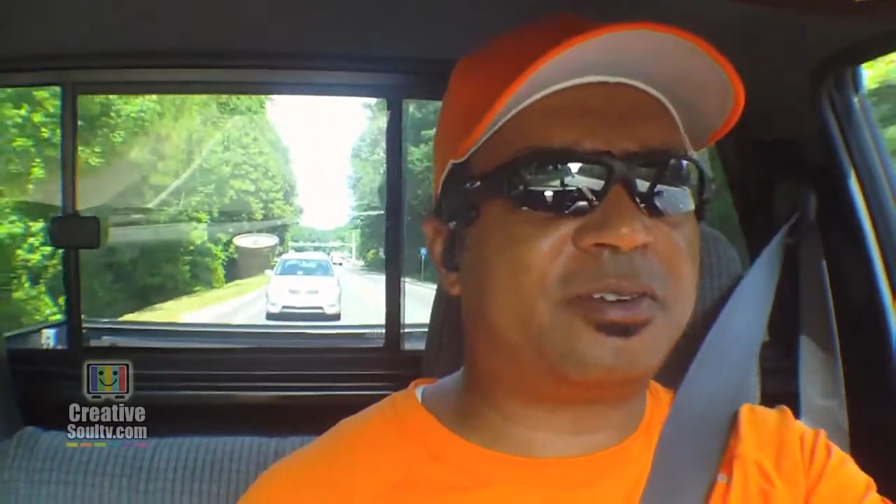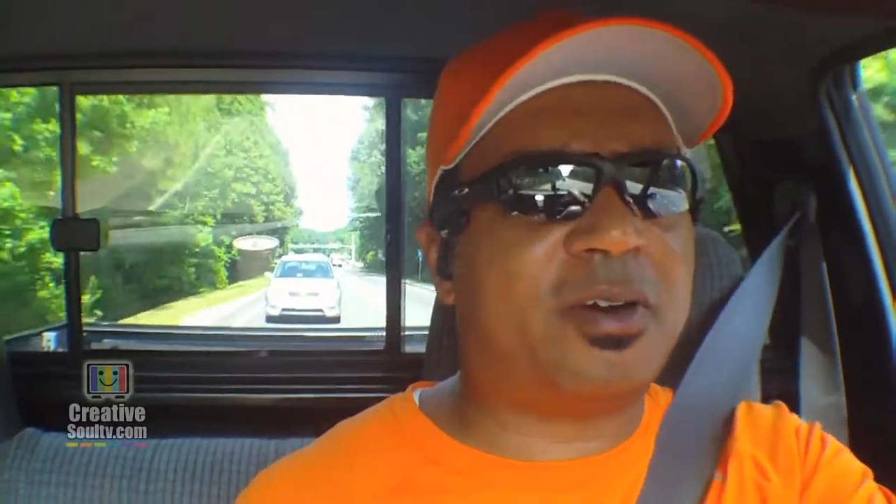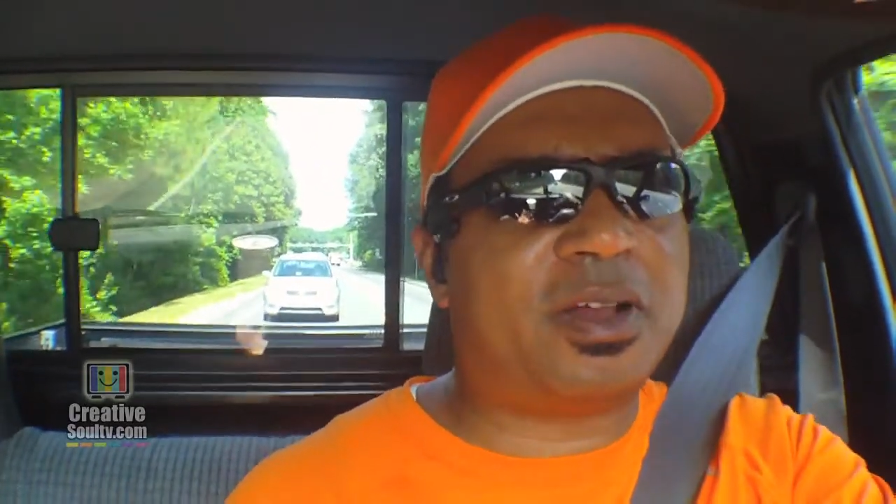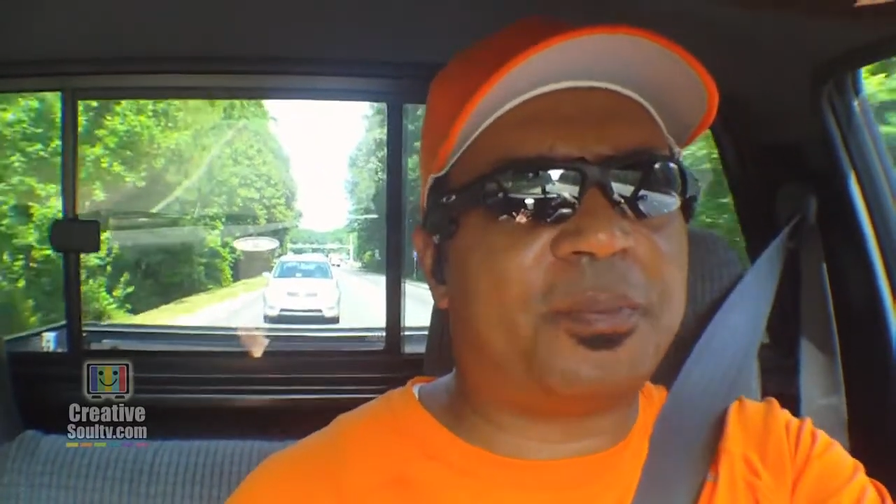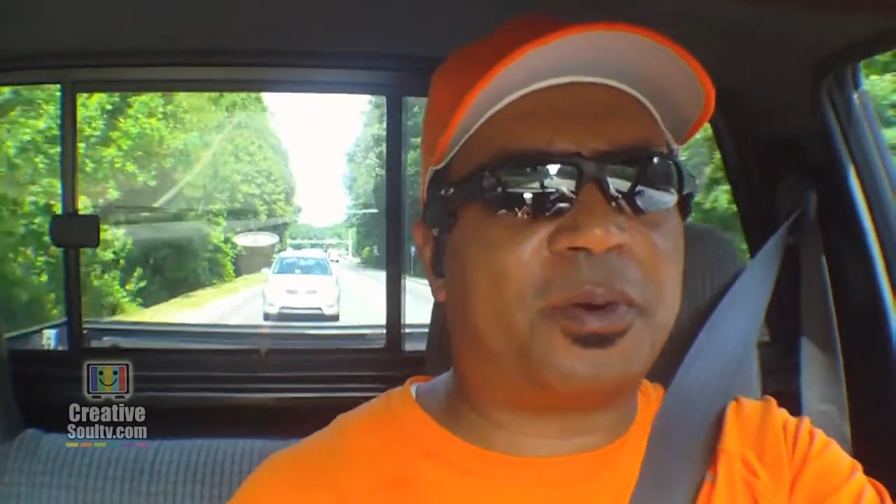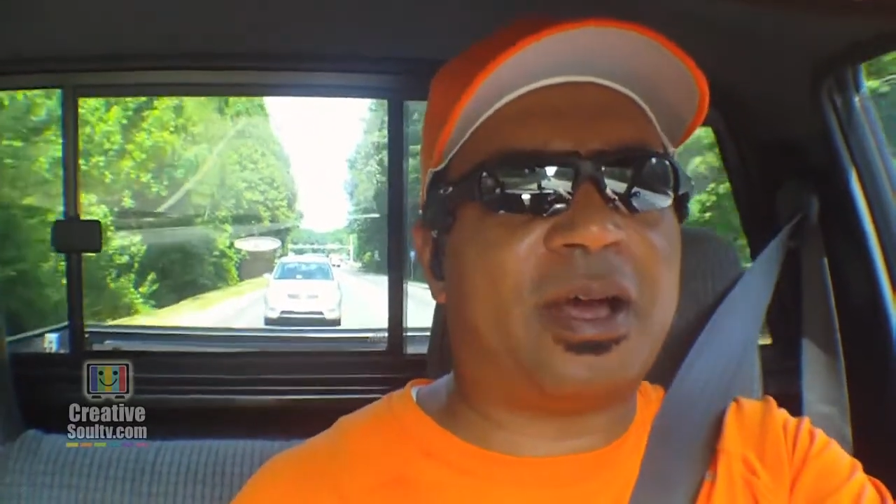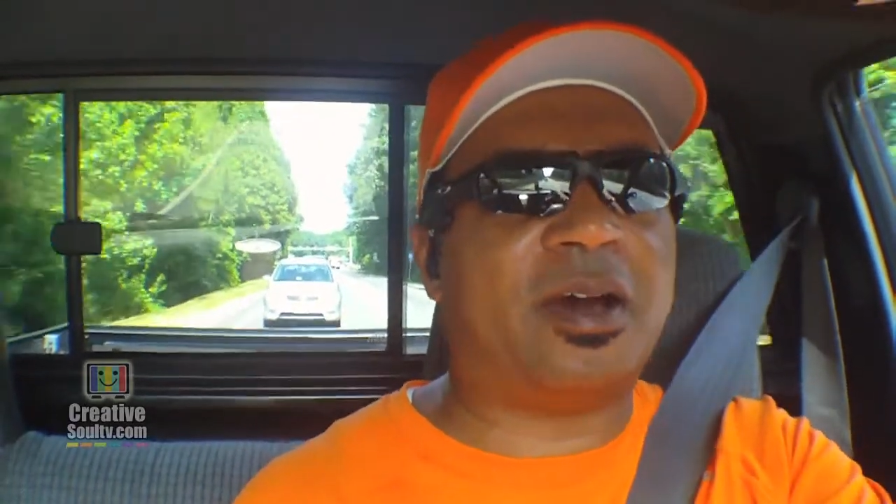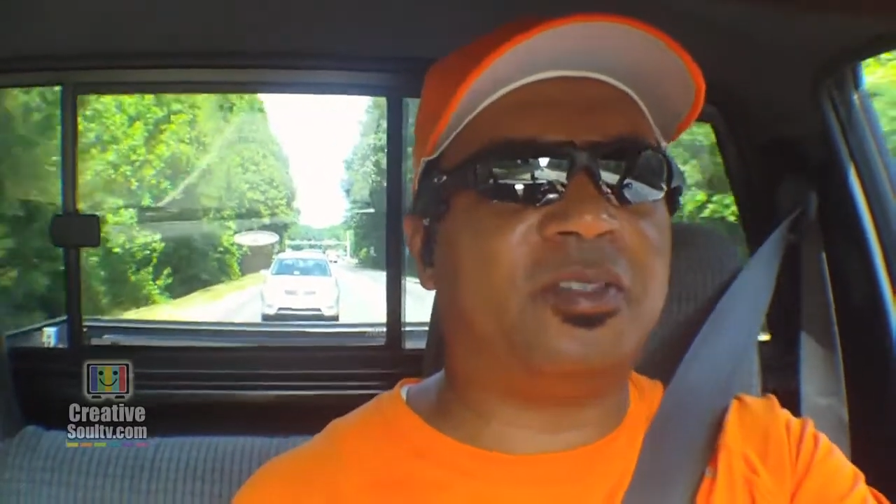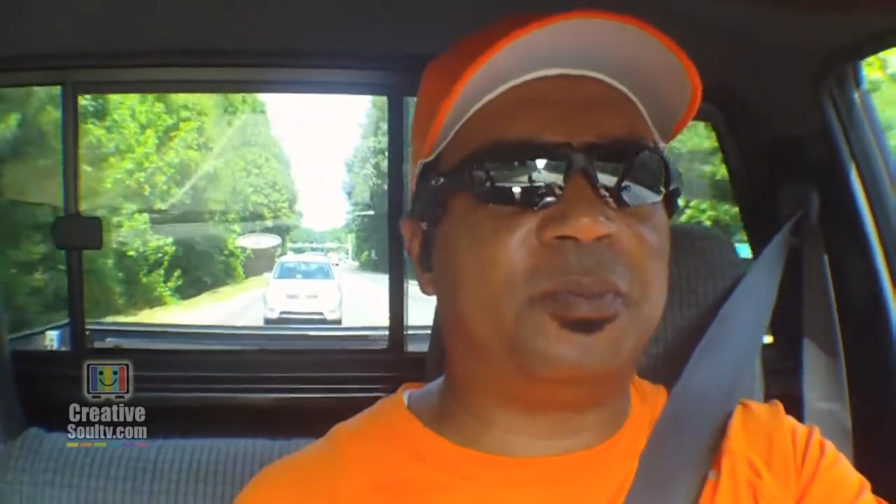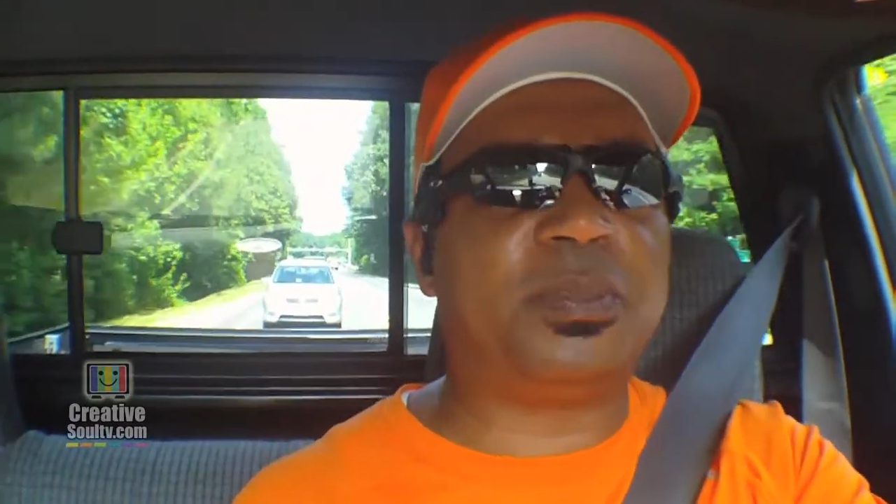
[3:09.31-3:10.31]
growing up
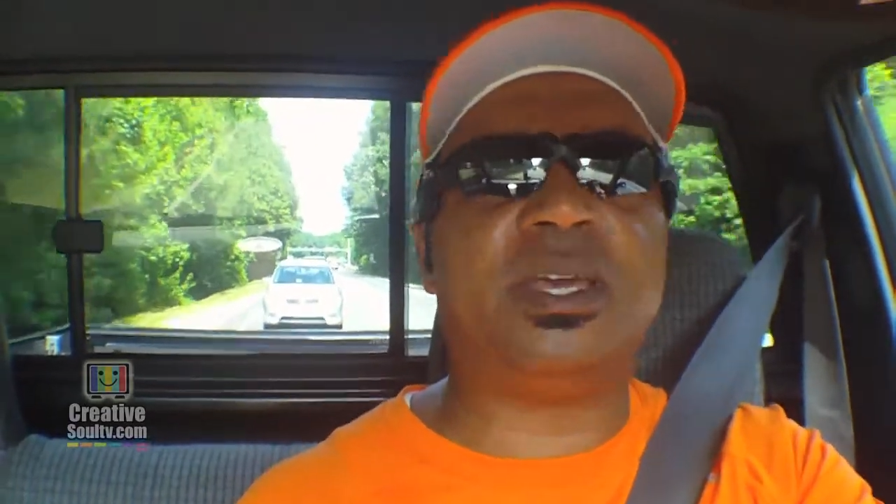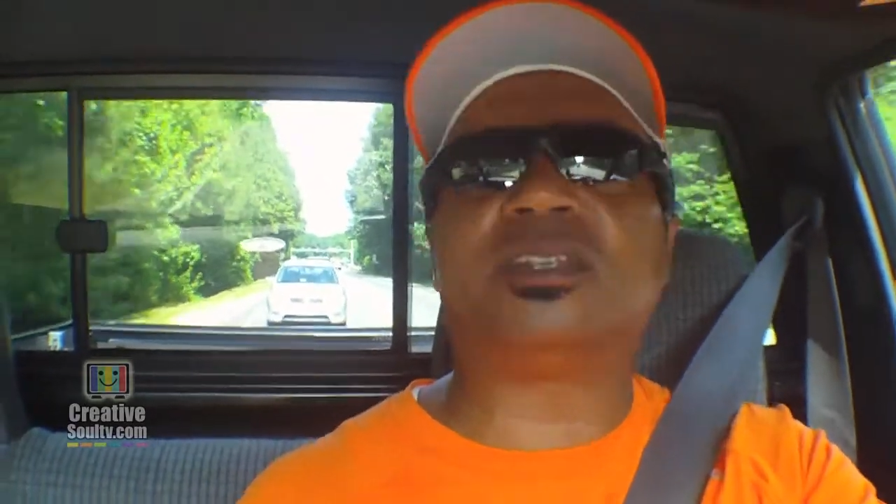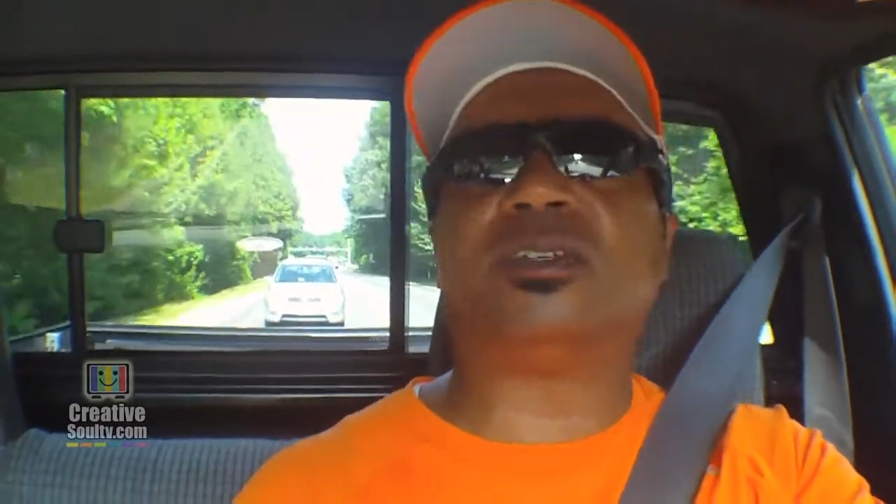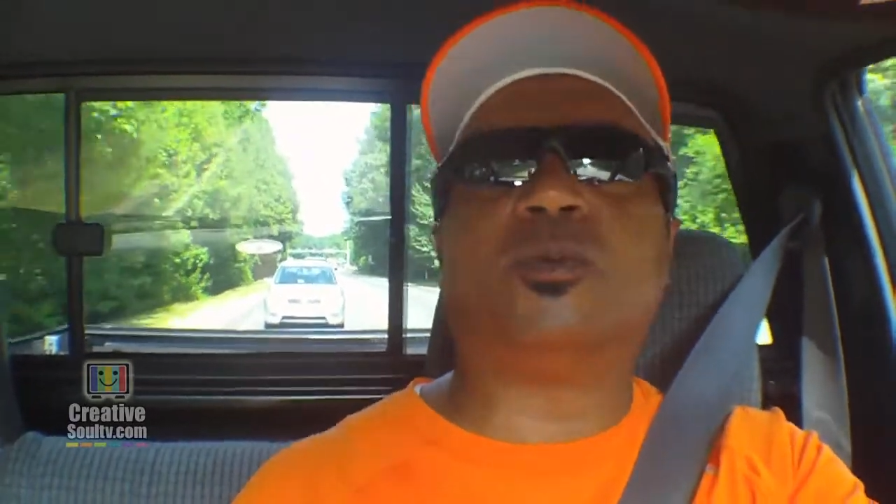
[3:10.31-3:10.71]
around the beach